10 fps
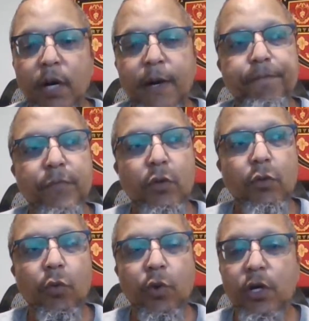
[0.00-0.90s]
But
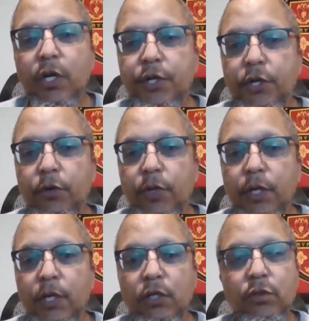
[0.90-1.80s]
what we're going to
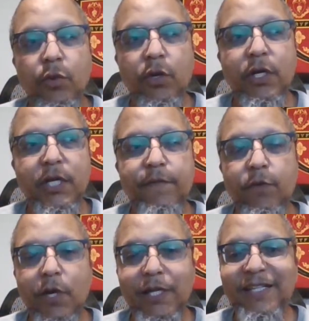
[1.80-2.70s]
do is we're going to
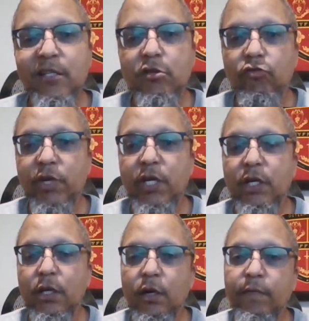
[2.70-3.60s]
give you at least
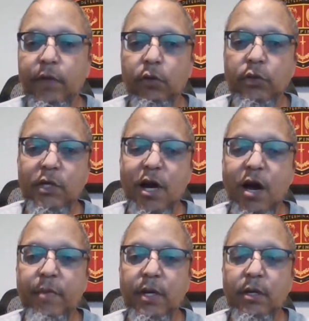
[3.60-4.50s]
three of those
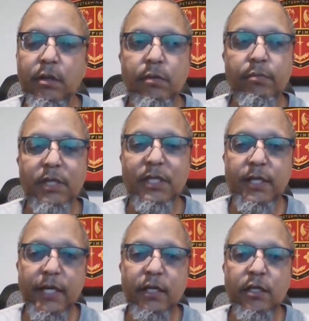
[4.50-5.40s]
common
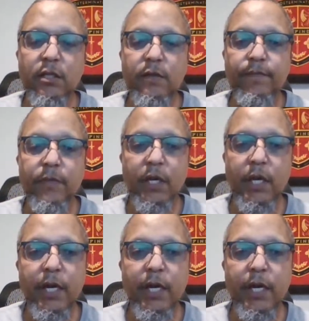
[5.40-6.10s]
mistakes.